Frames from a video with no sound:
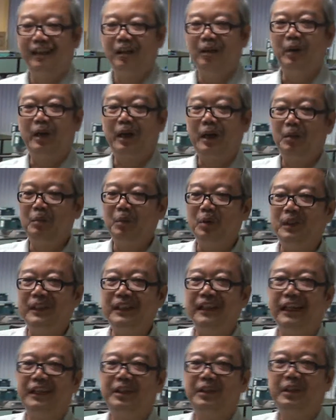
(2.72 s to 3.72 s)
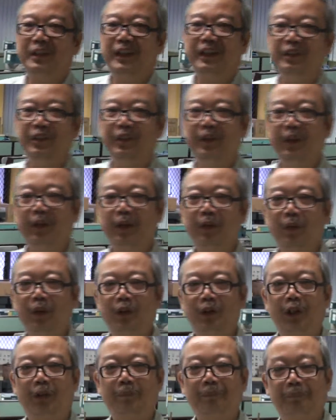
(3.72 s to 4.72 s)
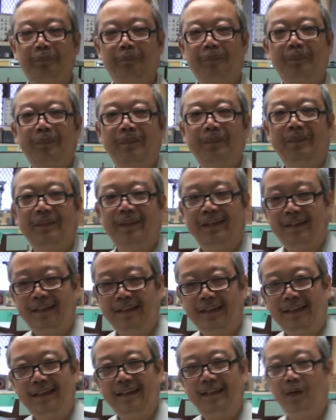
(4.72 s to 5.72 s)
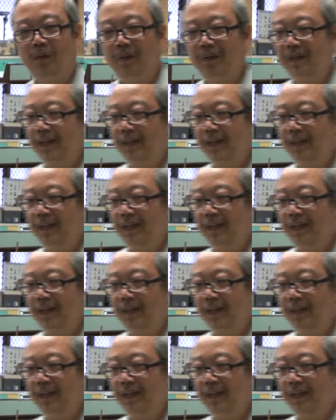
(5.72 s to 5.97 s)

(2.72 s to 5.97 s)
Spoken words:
welcome to the Electrical Engineering Workshop. Now over